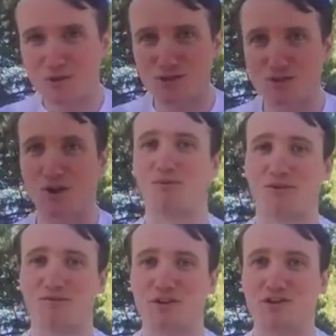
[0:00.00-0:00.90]
Of course there's hope
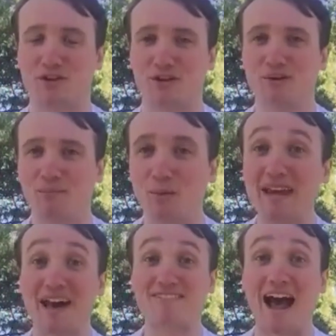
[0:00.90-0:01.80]
for a future, but
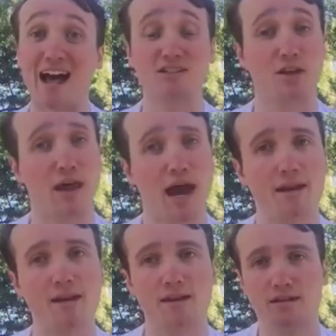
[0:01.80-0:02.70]
we have to act on that.
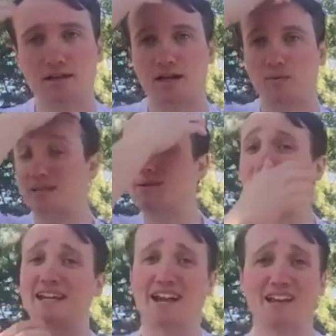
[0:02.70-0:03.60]
We
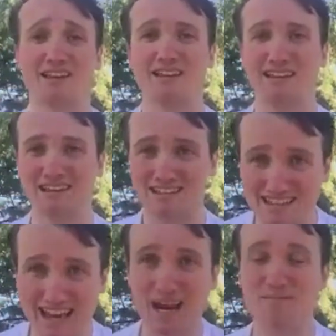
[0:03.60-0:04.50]
simply cannot
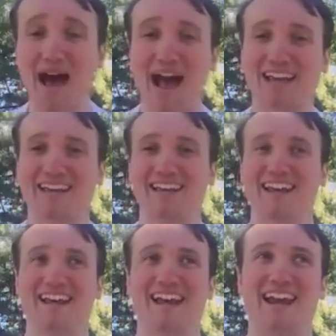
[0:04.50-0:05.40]
stand back
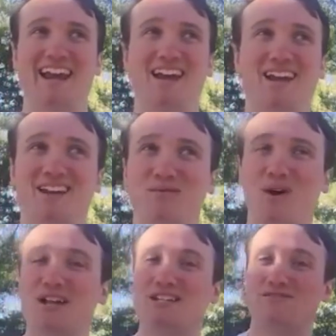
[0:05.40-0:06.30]
and
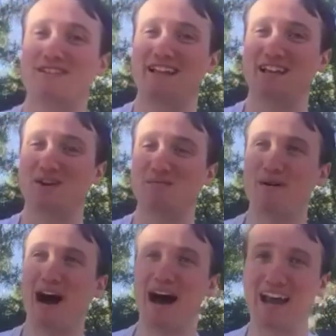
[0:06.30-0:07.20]
watch everything go
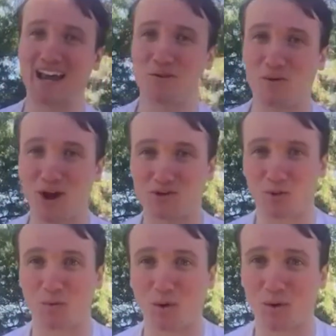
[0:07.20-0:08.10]
by and watch
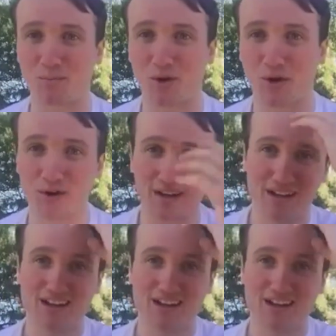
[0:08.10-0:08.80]
our world burn.